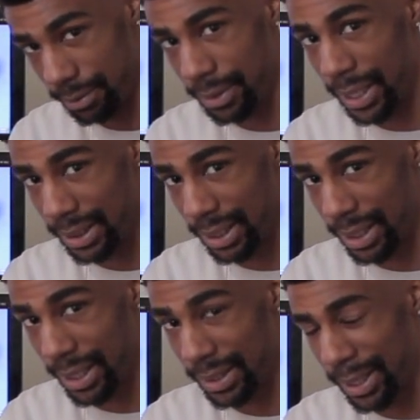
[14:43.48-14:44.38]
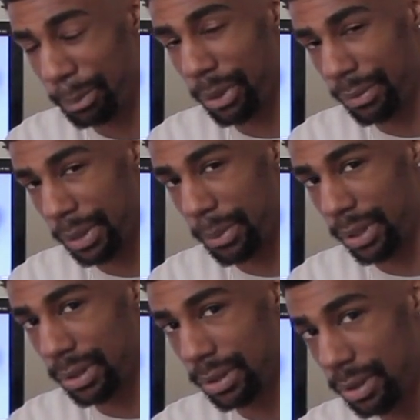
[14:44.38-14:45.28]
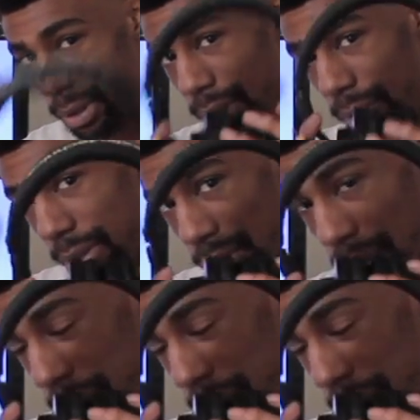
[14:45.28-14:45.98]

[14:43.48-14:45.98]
that's how they got that perfect mix. So